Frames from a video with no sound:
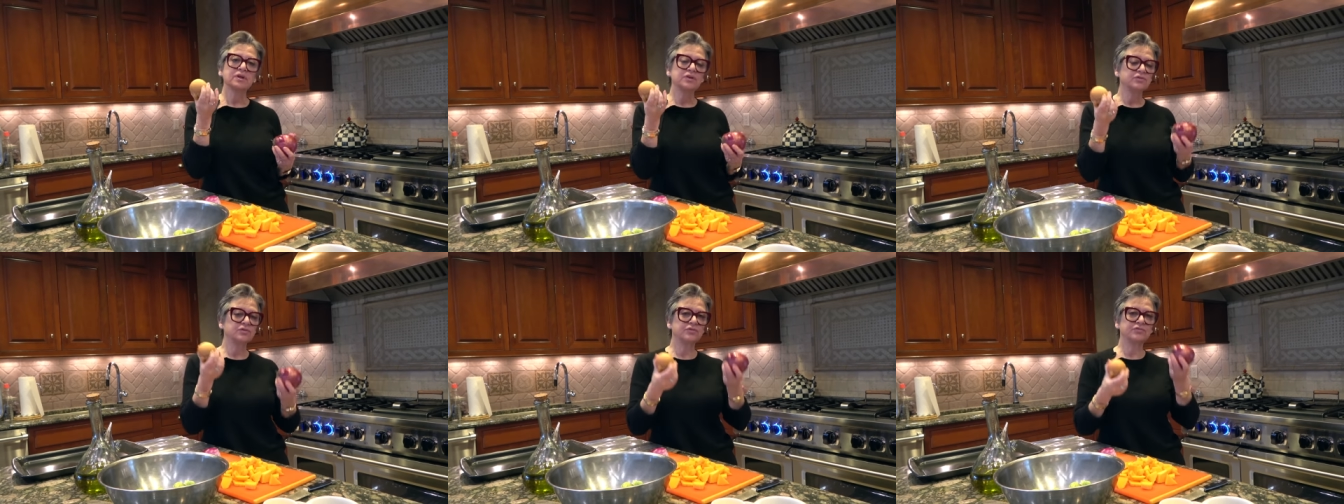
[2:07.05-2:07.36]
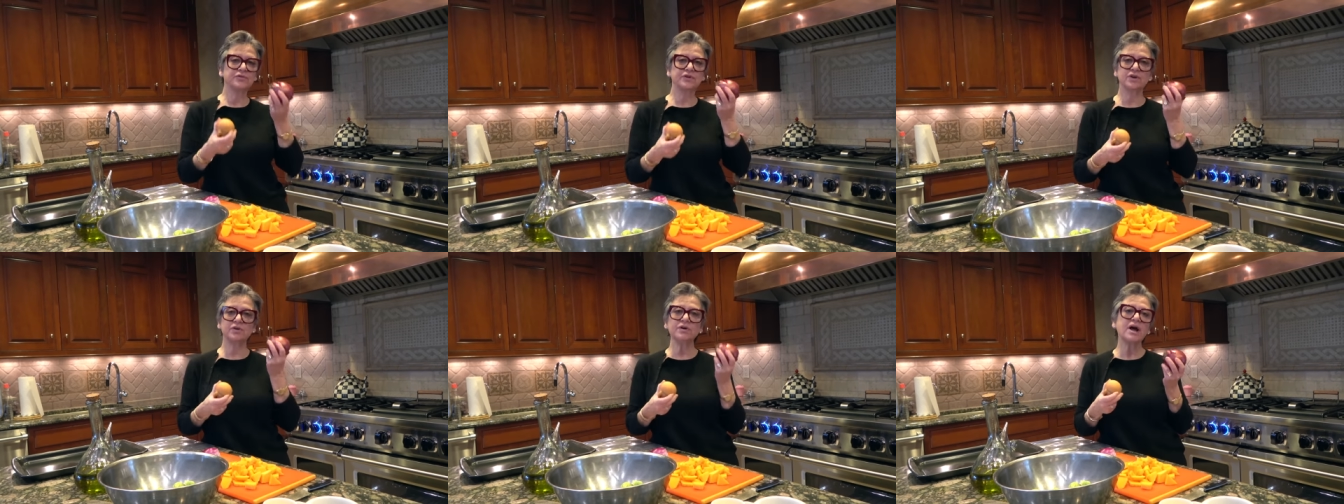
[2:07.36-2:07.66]
So
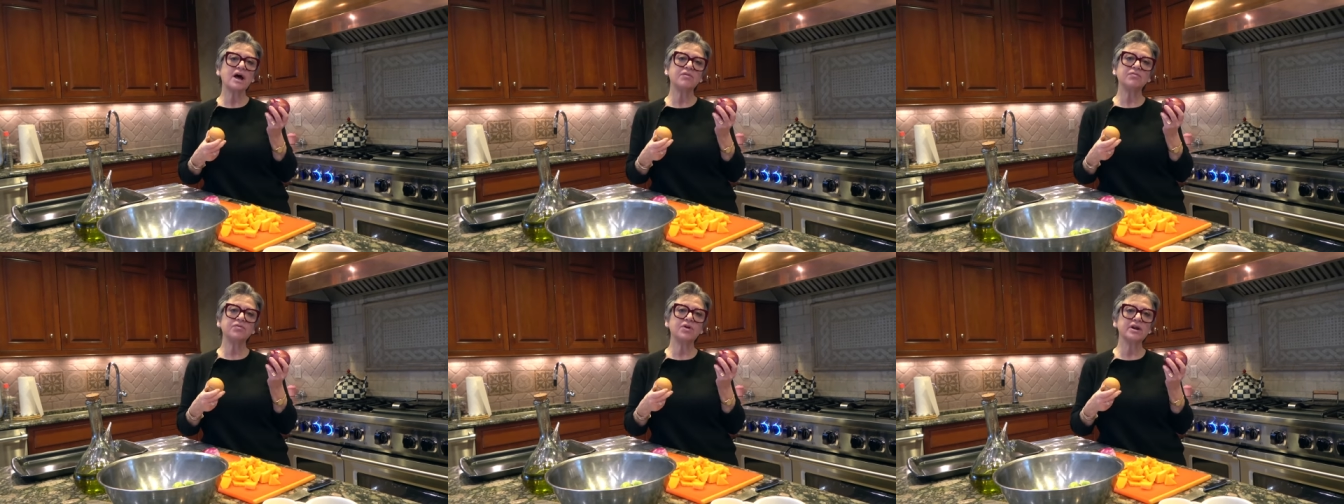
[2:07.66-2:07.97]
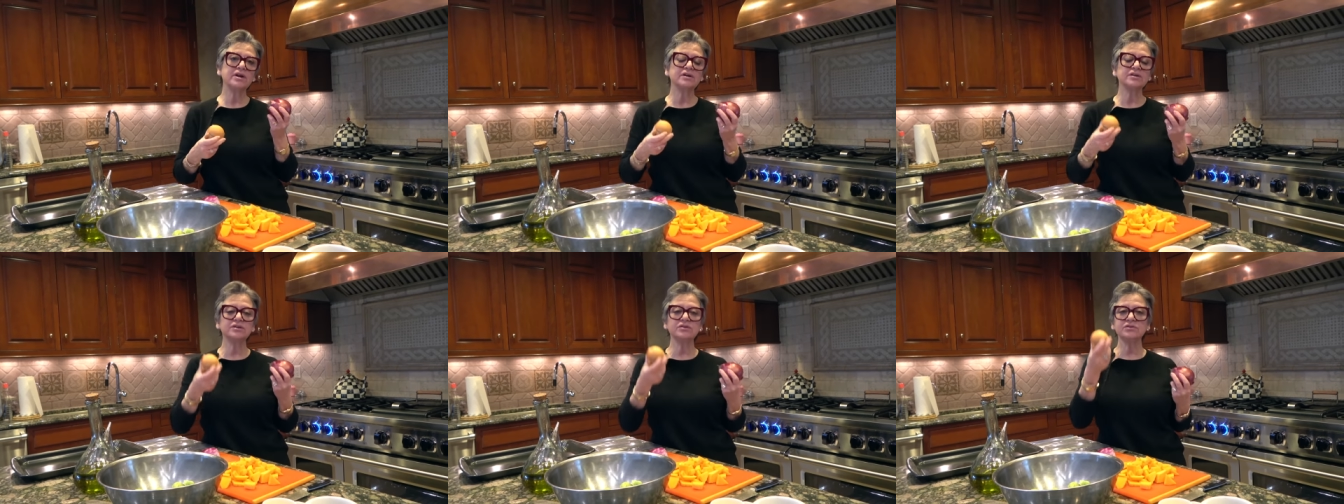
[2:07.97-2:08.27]
if you don't have
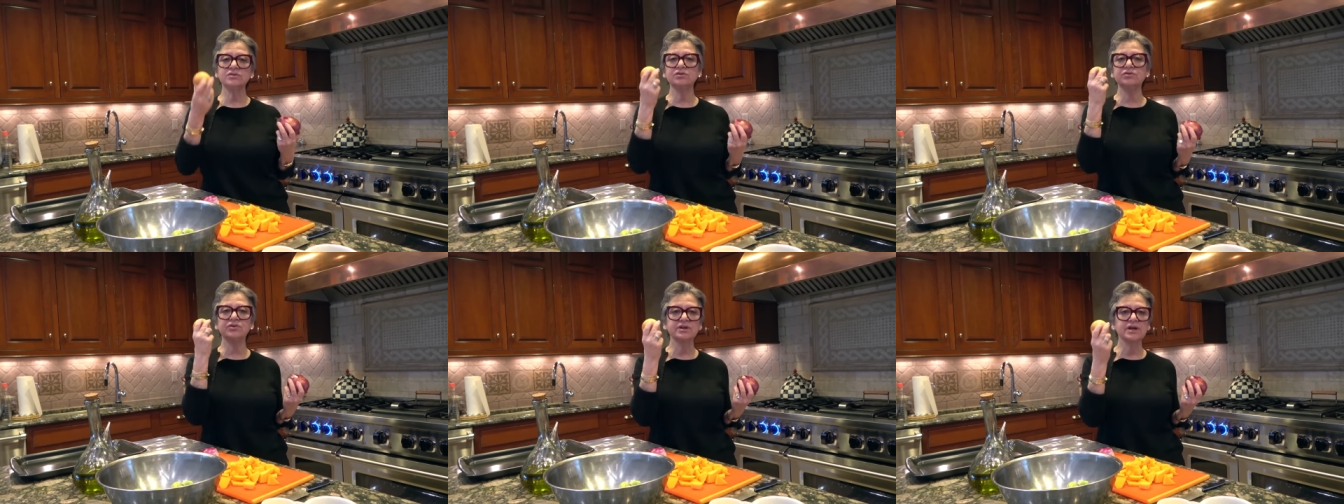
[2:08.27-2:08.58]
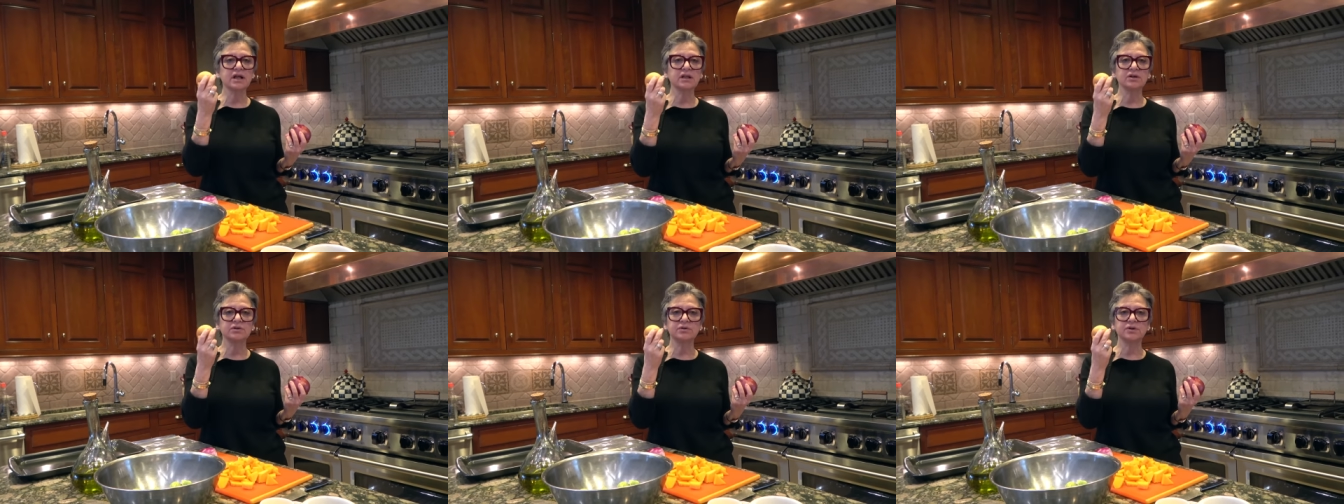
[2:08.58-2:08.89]
red onion, use a
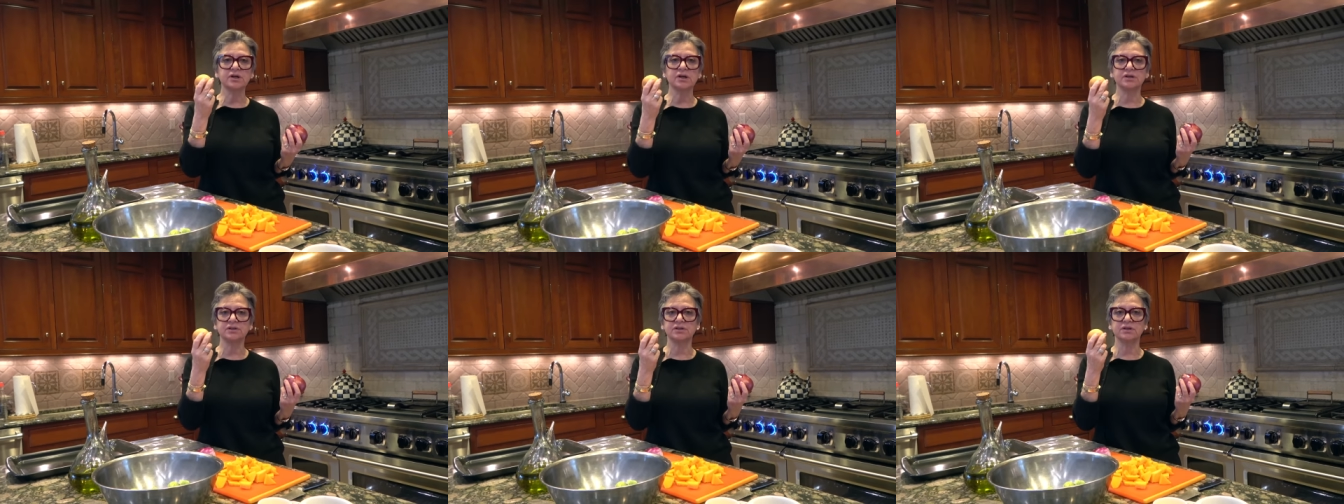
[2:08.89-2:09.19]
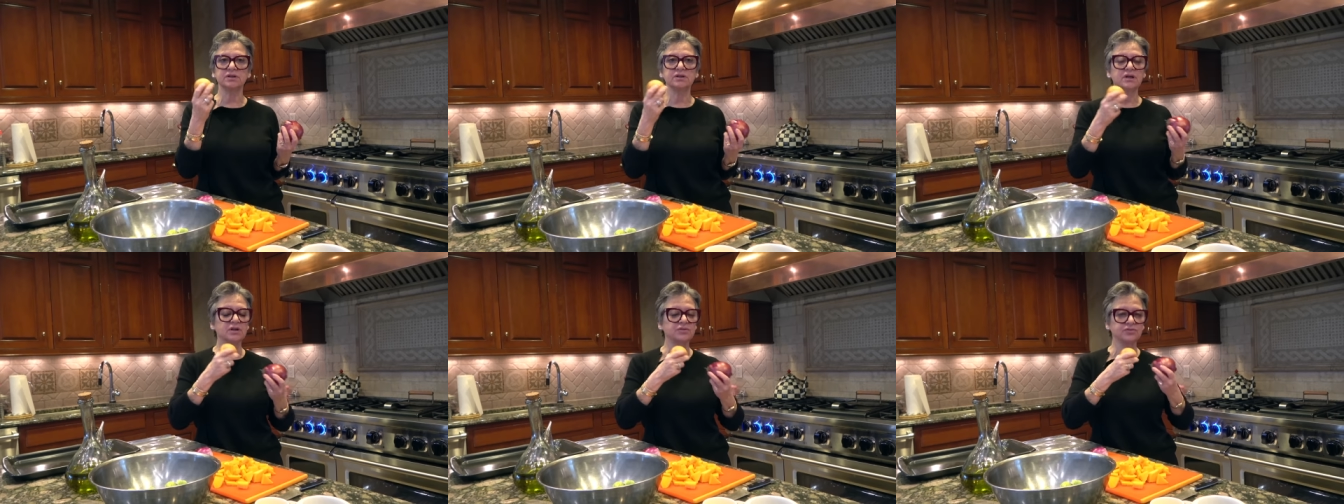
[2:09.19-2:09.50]
yellow
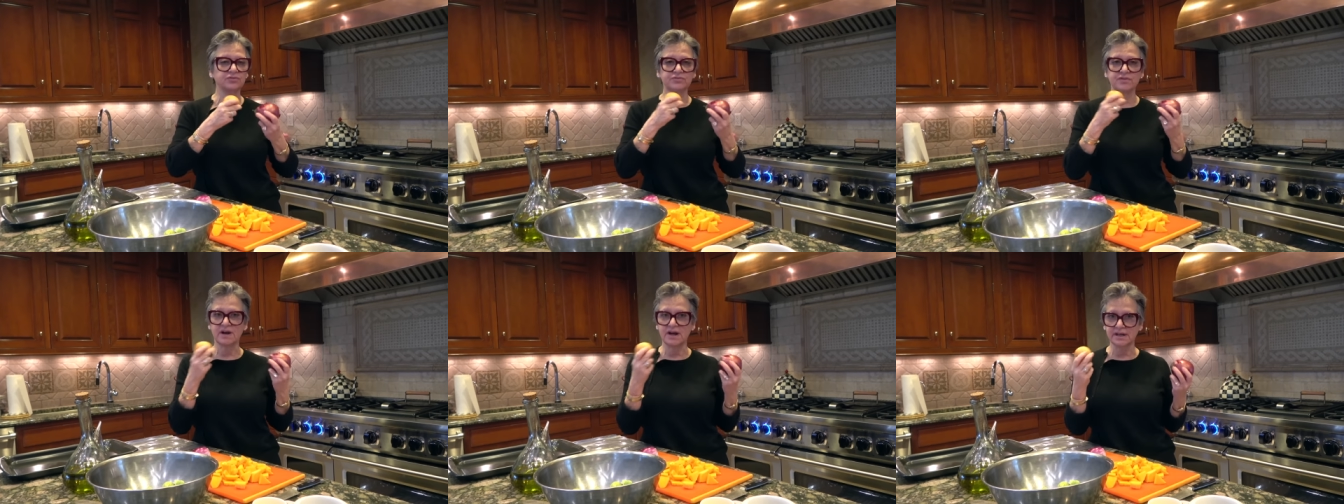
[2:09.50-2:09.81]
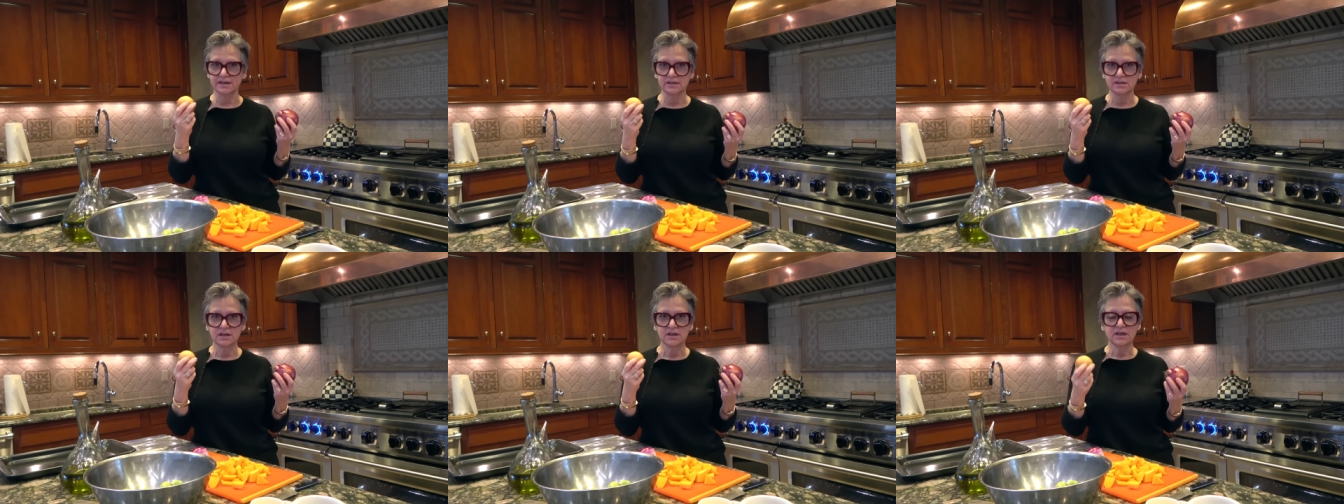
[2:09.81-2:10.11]
onion. It's
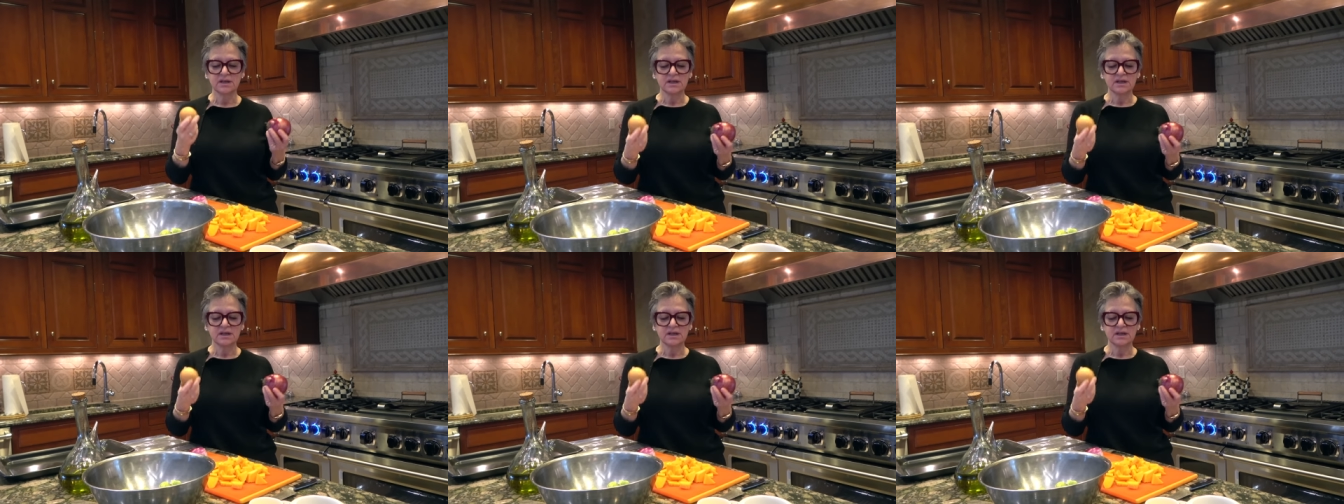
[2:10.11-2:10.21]
fine.